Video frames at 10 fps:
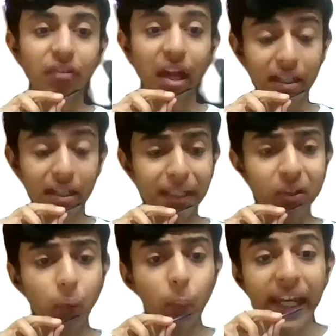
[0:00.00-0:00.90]
why I've been
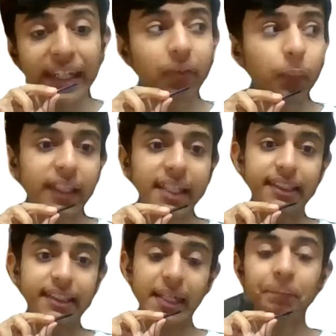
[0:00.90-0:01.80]
waiting for this
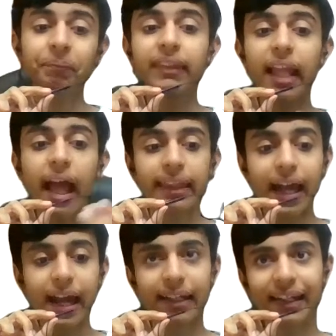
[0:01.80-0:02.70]
day,
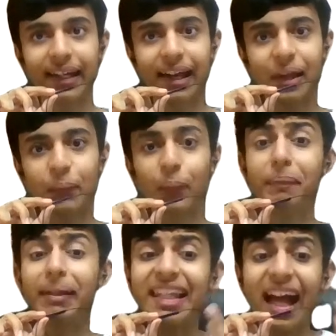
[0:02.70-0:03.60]
that I will
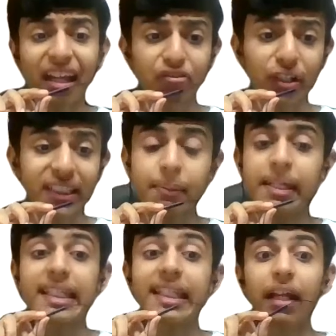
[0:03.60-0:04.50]
be live for
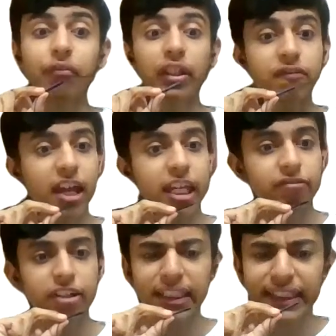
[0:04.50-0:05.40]
CBSE 9 for the very
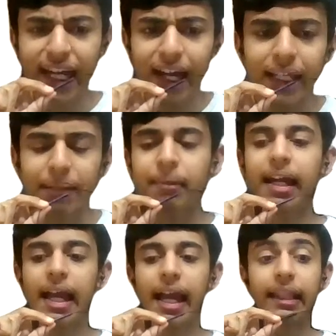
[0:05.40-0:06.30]
first time
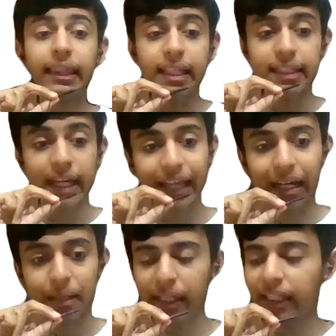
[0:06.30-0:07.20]
in this
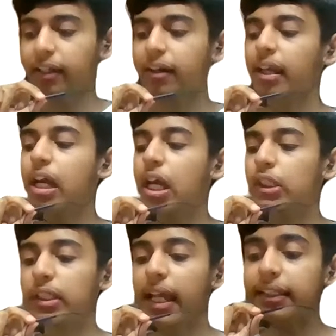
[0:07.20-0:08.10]
academic year.
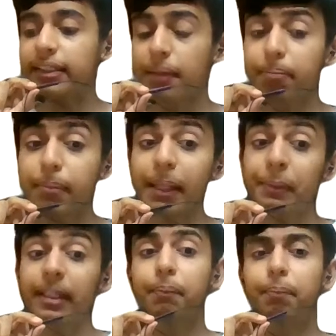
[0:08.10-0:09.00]
So next time,
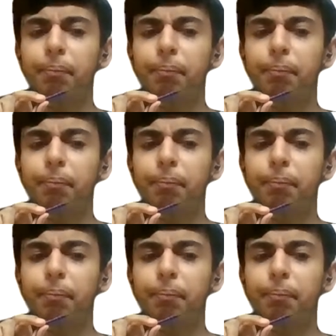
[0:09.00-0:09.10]
maybe